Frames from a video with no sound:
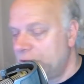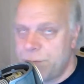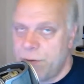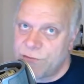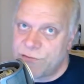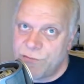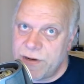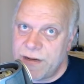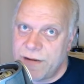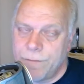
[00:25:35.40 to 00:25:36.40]
much bigger
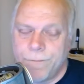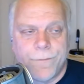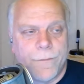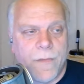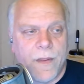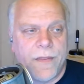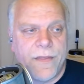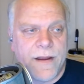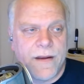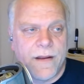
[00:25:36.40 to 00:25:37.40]
screen
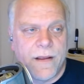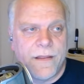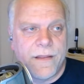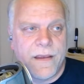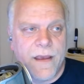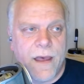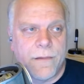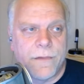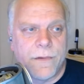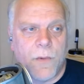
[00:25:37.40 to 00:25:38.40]
than the
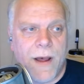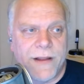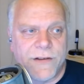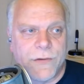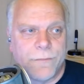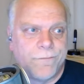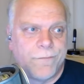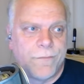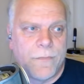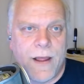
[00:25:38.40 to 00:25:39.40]
uh, the watch.
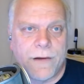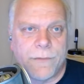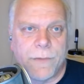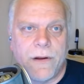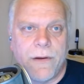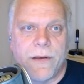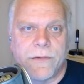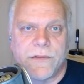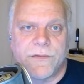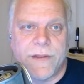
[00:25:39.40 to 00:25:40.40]
I don't really know
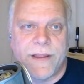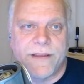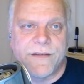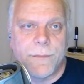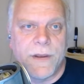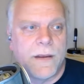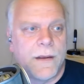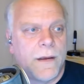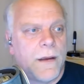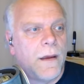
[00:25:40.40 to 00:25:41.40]
how useful that's going to be.